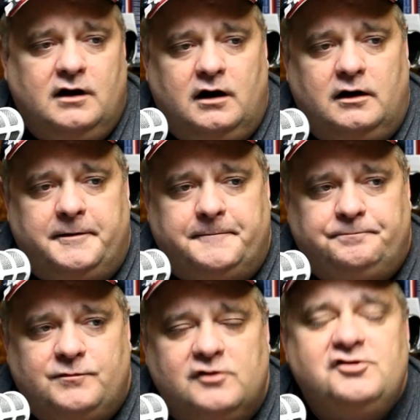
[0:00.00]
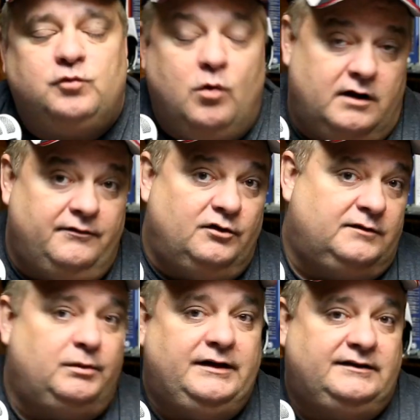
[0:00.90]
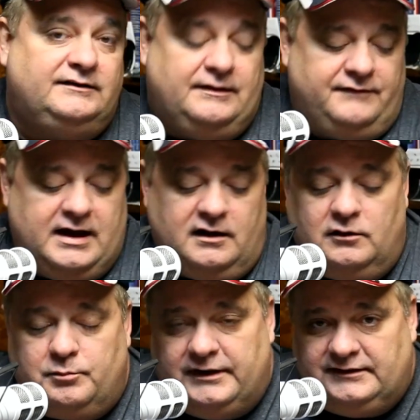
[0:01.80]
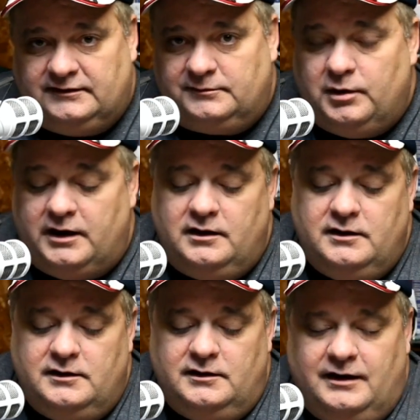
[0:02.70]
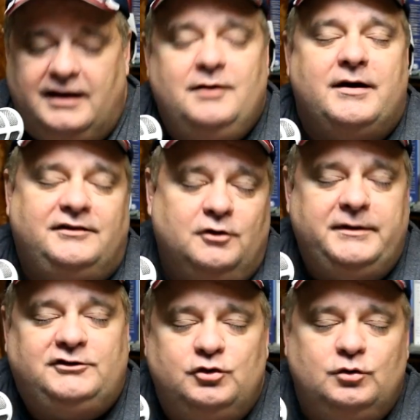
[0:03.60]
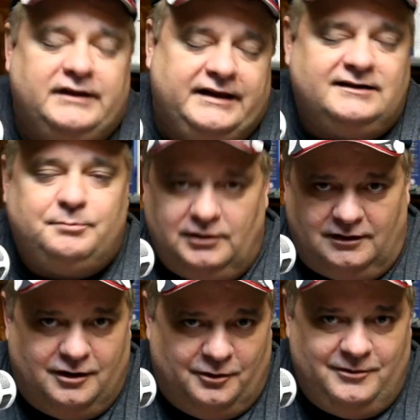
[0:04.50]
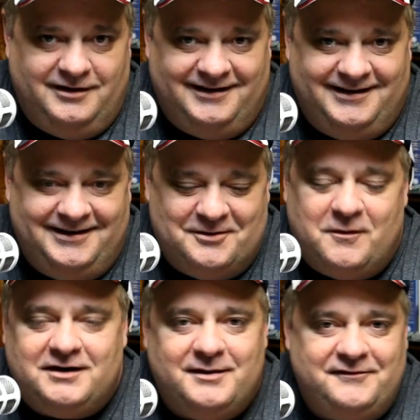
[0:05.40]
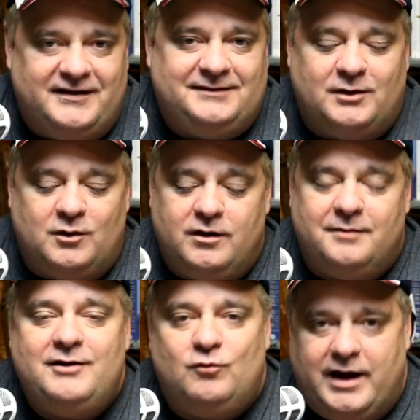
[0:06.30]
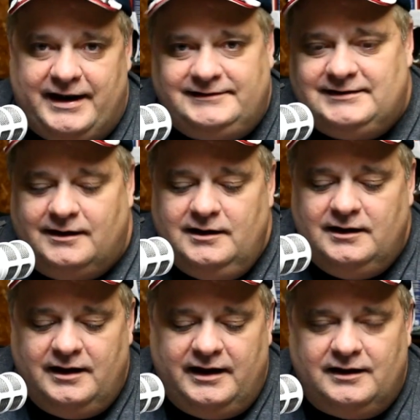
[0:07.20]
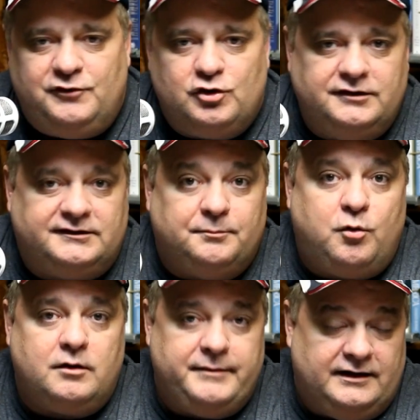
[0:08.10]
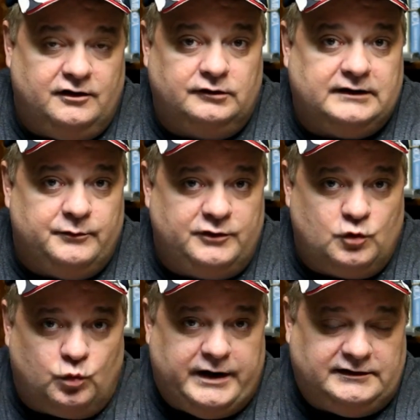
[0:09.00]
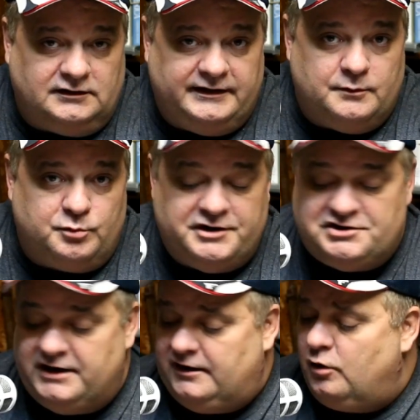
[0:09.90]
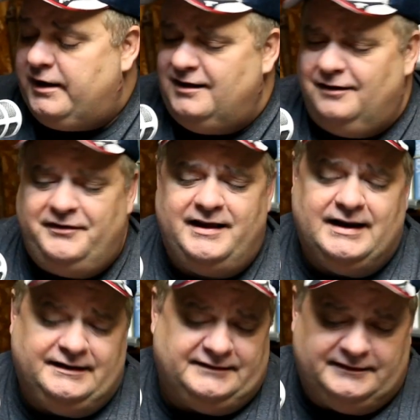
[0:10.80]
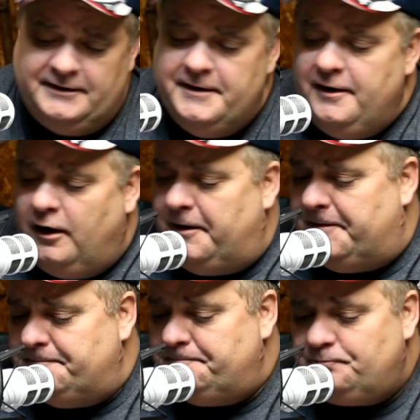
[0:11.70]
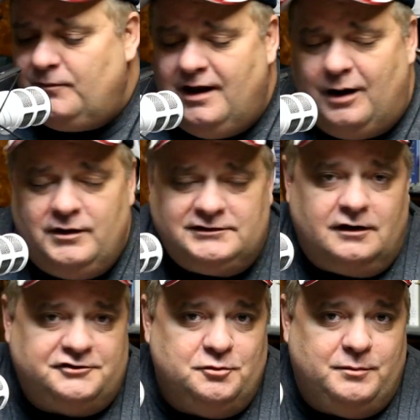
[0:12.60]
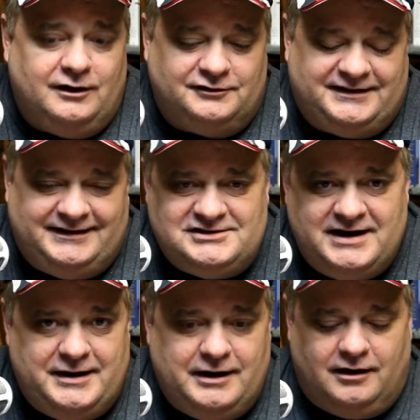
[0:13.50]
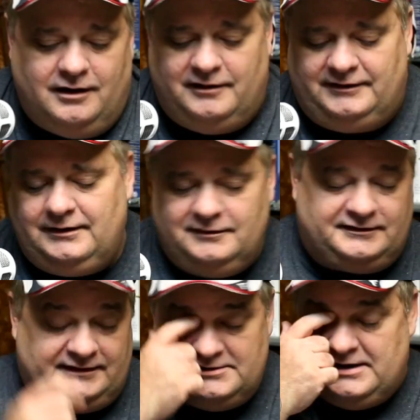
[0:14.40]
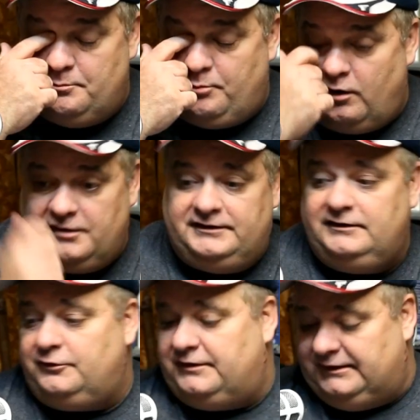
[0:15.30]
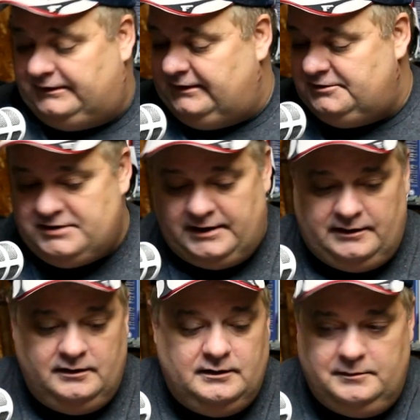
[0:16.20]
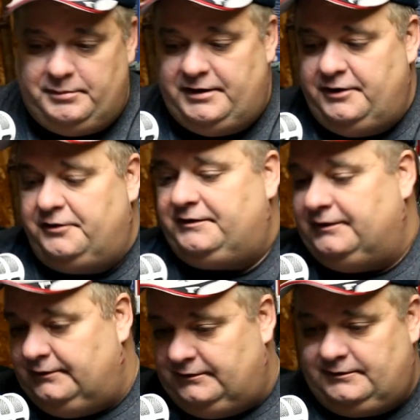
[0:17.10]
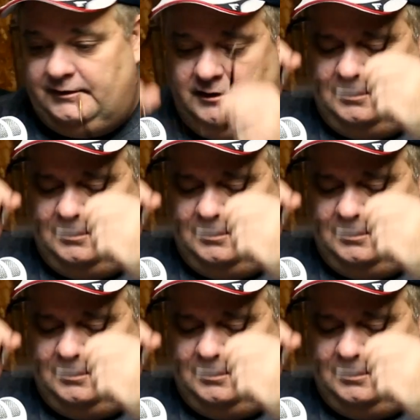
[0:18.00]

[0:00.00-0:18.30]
Um, just one of those places. I've got other places, but anyway, there'll be two links below, one to my Facebook and one to my Reddit. And if you could support me on those, I would greatly appreciate it. Okay, enough of that nonsense. Um, I want to talk to you about C J, uh, I think it's C J Parsons, or is it C J Pearson's?